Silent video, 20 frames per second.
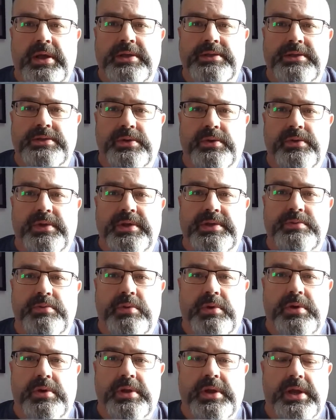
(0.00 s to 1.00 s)
So this
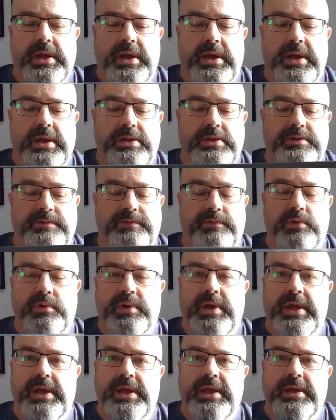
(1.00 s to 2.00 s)
one does
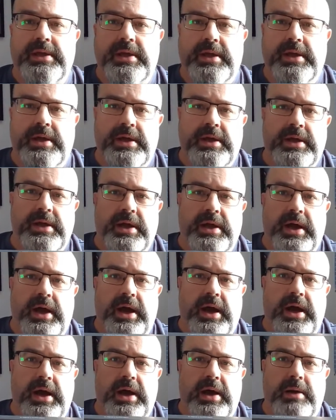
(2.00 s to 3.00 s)
4K.
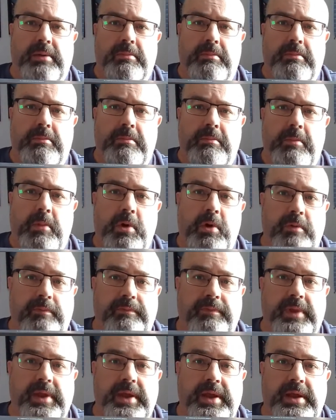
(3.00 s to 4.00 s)

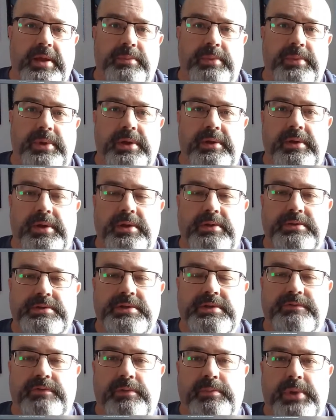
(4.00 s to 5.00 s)
Hopefully I'll be able to use
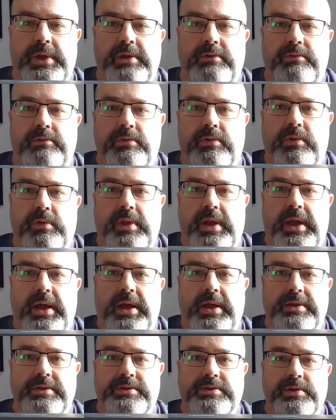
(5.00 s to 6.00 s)
this for B-roll
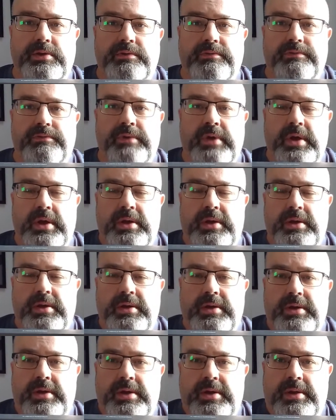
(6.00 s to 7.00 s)
and sort of
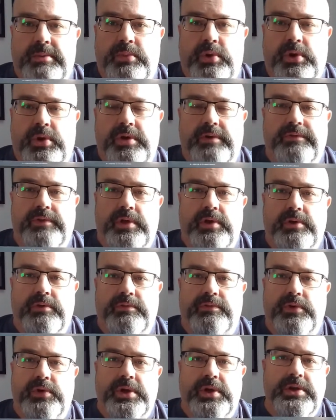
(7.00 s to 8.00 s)
point of view
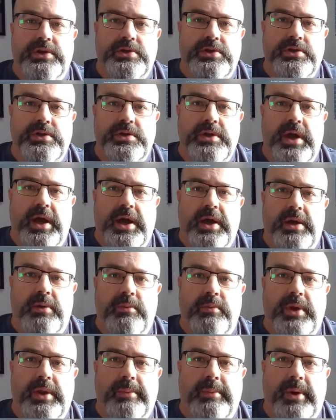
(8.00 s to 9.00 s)
footage
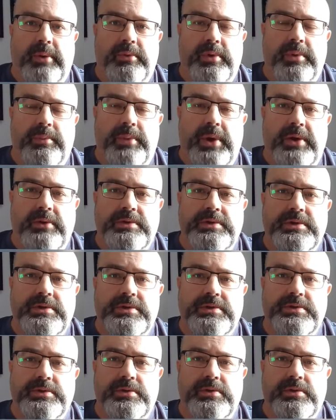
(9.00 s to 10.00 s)
when I'm out and about.
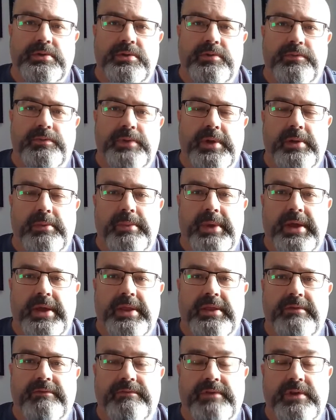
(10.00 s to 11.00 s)
So hopefully it'll
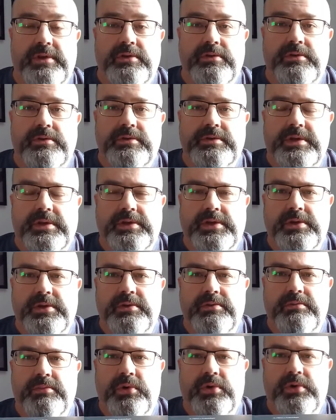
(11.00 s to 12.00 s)
make the videos I
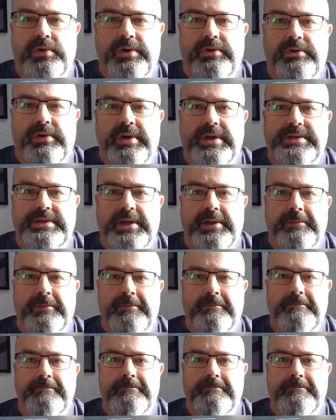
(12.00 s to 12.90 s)
do more interesting.